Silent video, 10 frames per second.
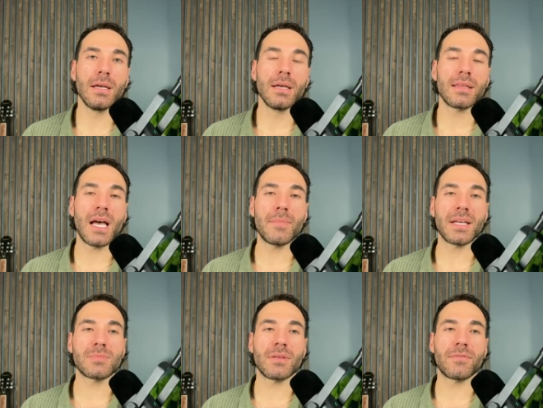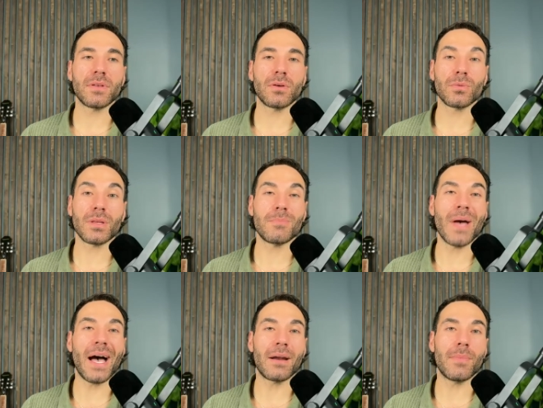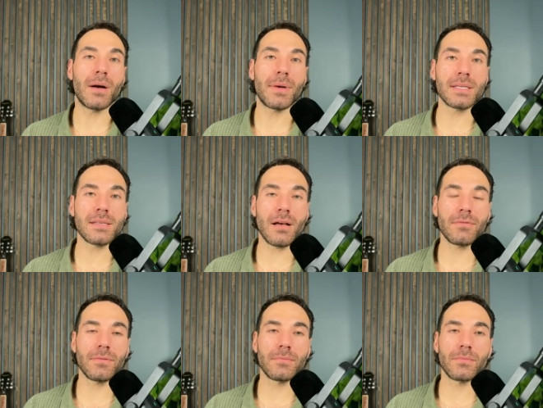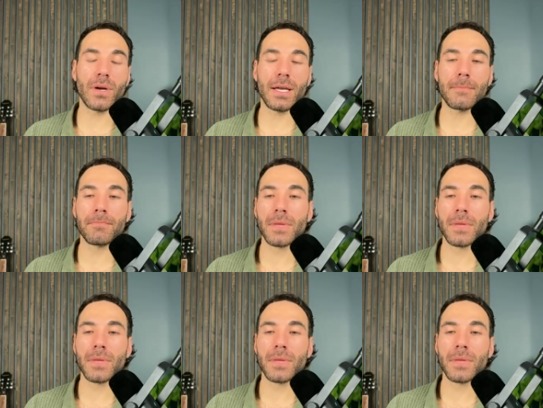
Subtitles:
That makes me feel really bad about myself, right?